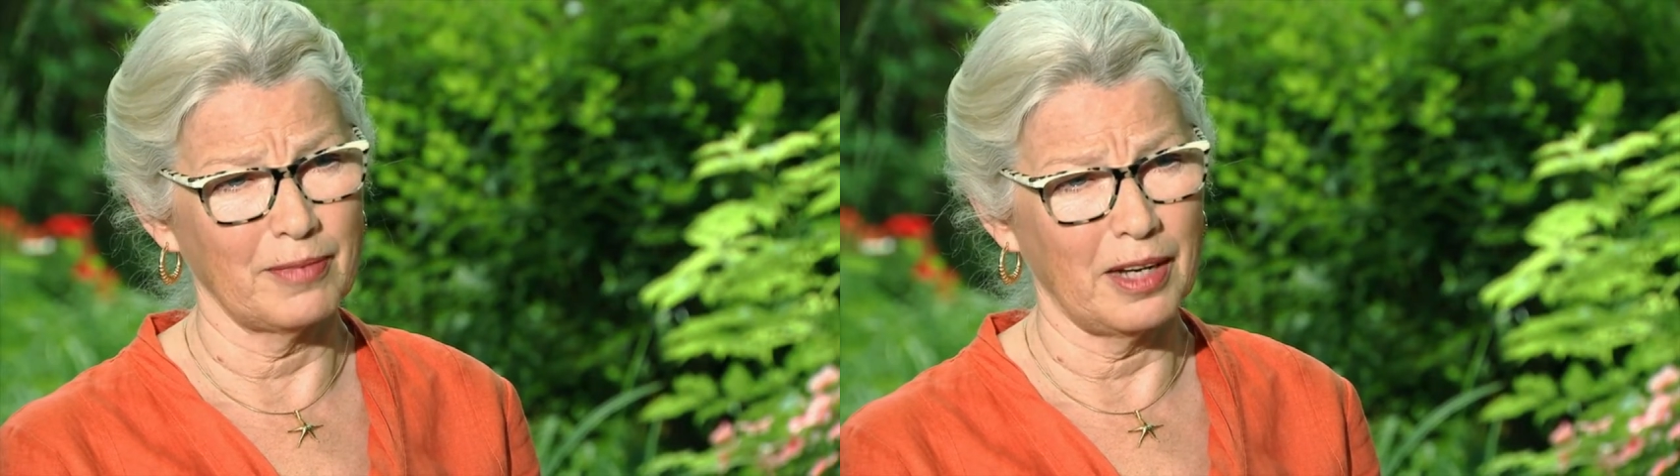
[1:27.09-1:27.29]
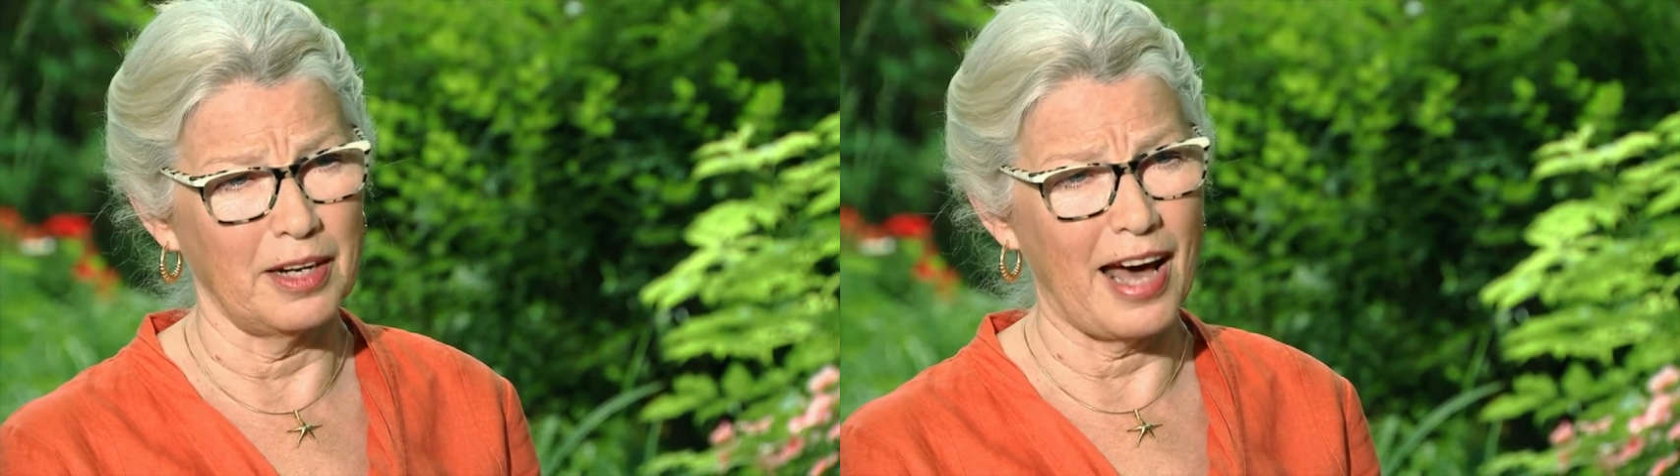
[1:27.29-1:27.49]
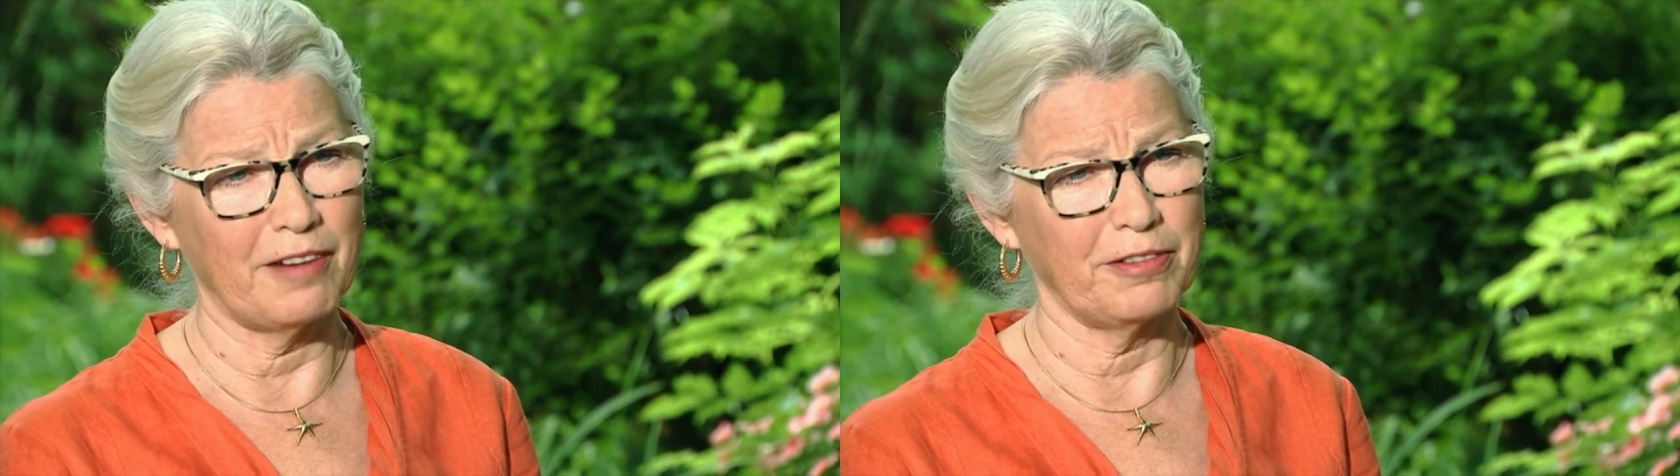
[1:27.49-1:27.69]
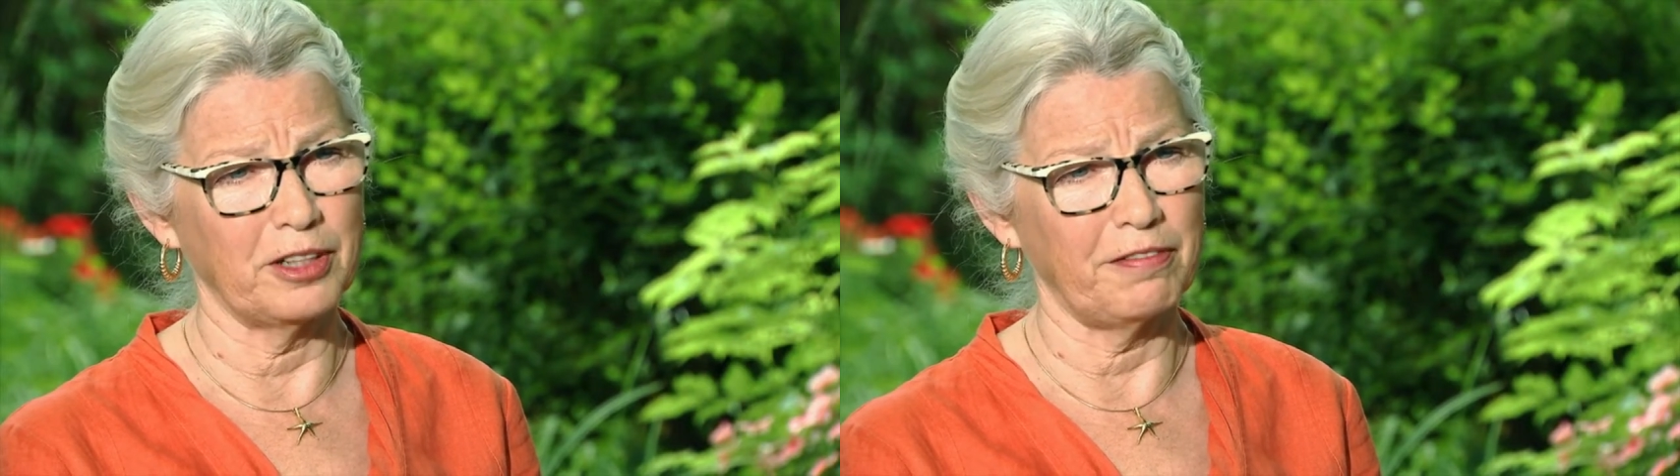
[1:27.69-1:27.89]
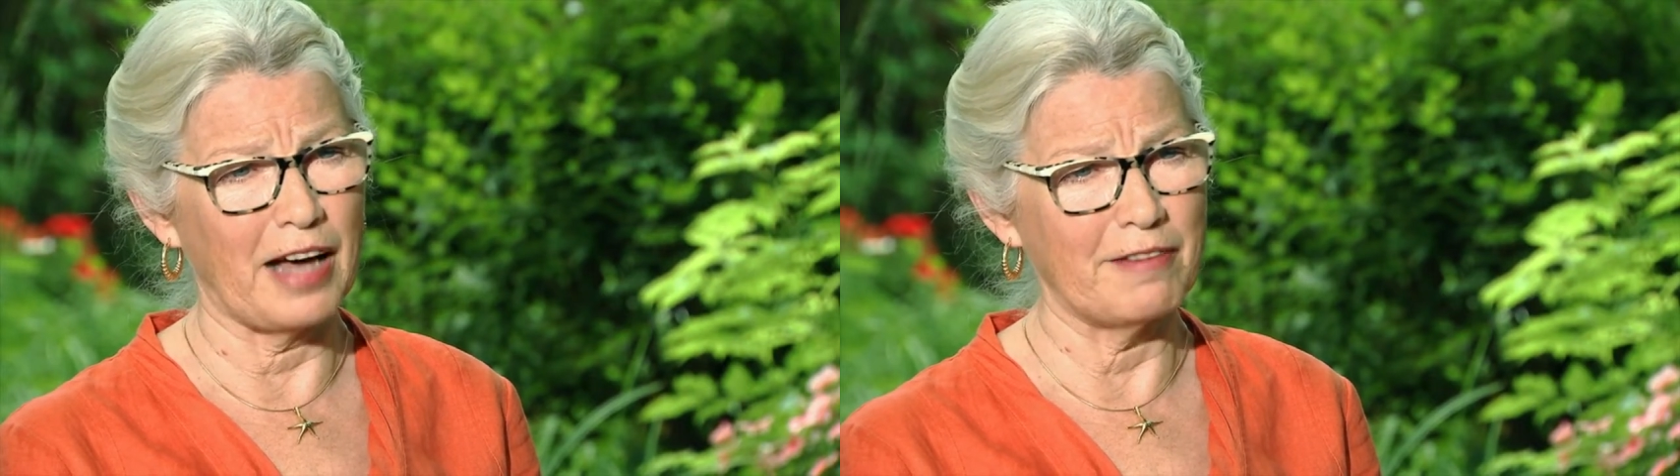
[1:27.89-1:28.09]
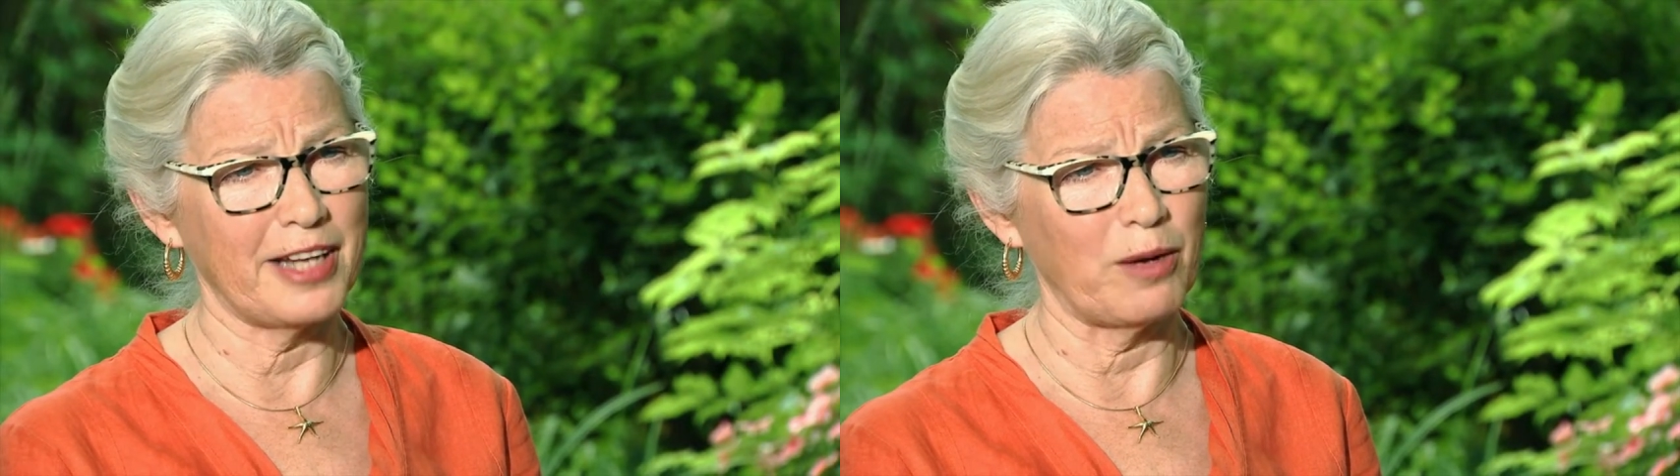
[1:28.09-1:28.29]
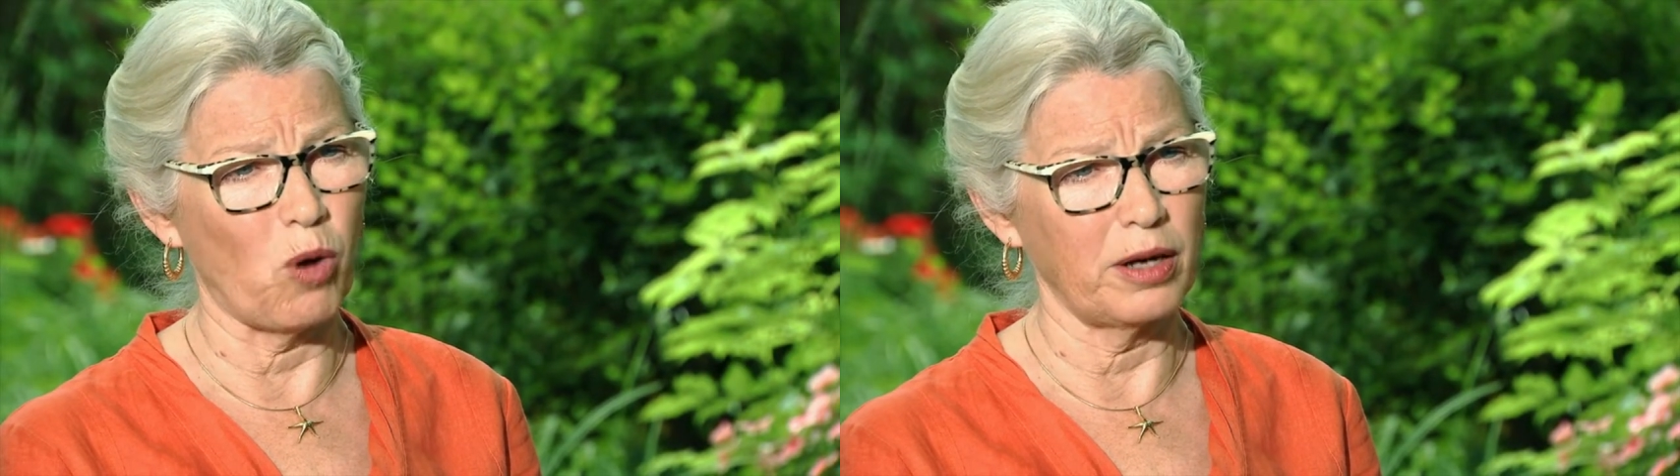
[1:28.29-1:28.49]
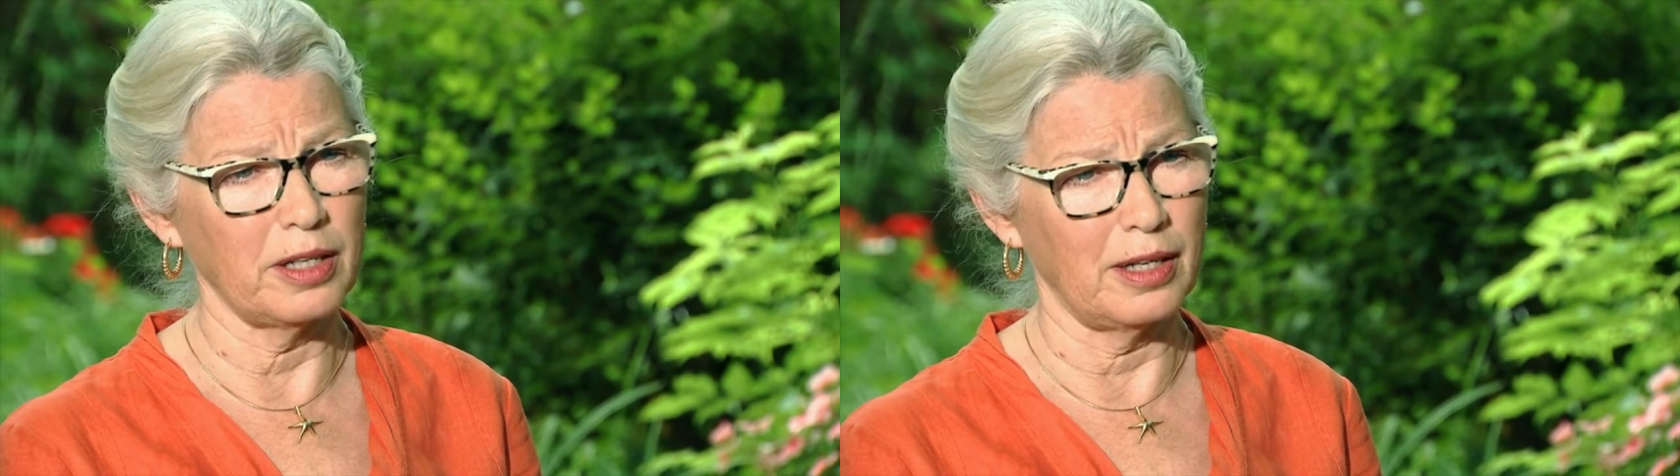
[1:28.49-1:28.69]
an ad for a five-day
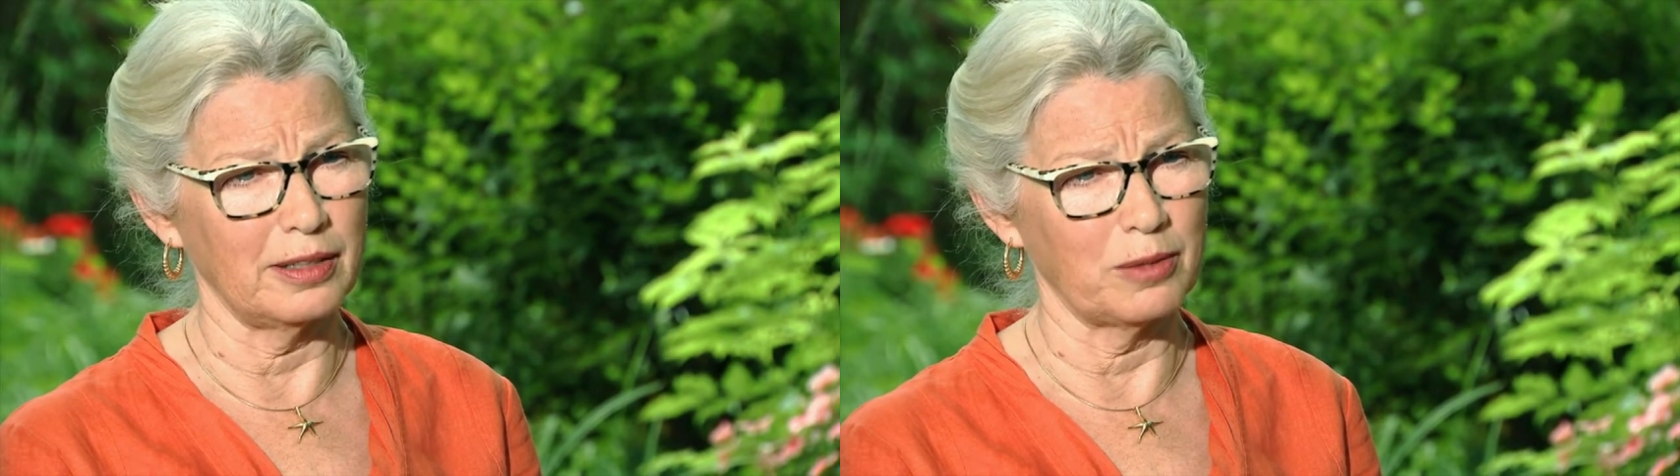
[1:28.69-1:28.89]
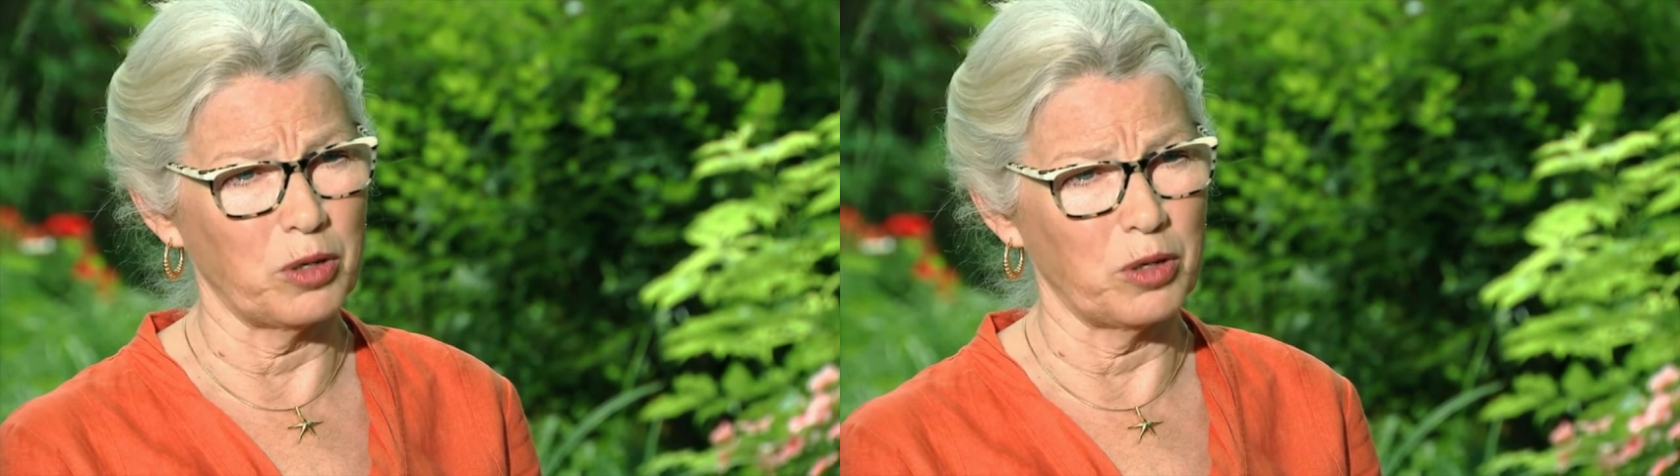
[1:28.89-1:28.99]
watercolor